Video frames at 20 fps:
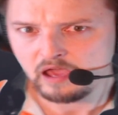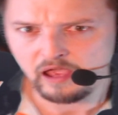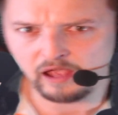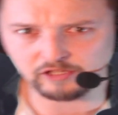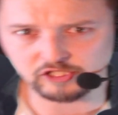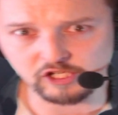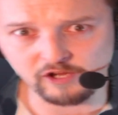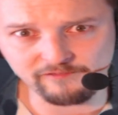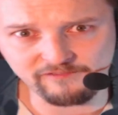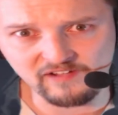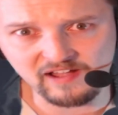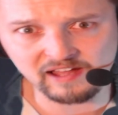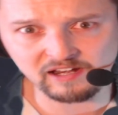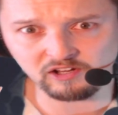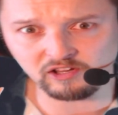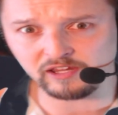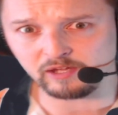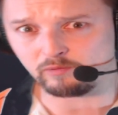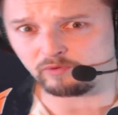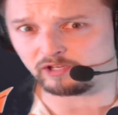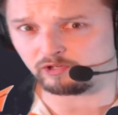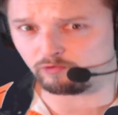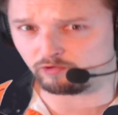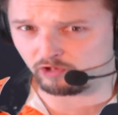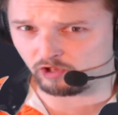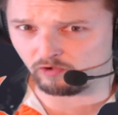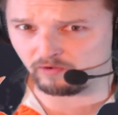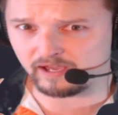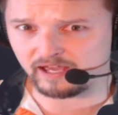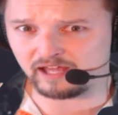And so finally, when you
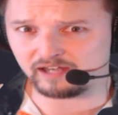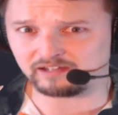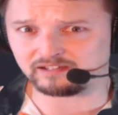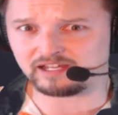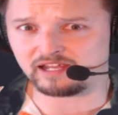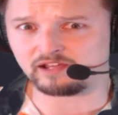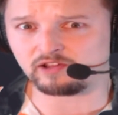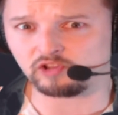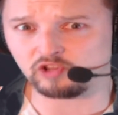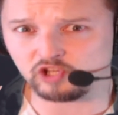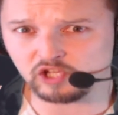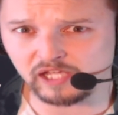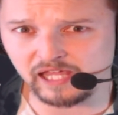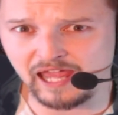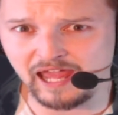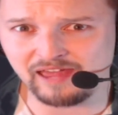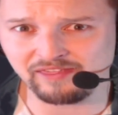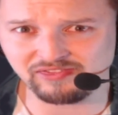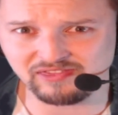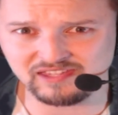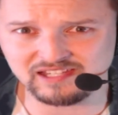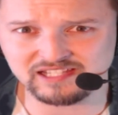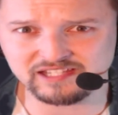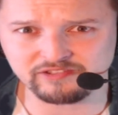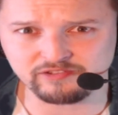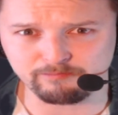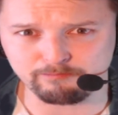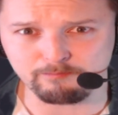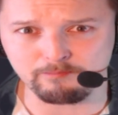go ahead and take a look at this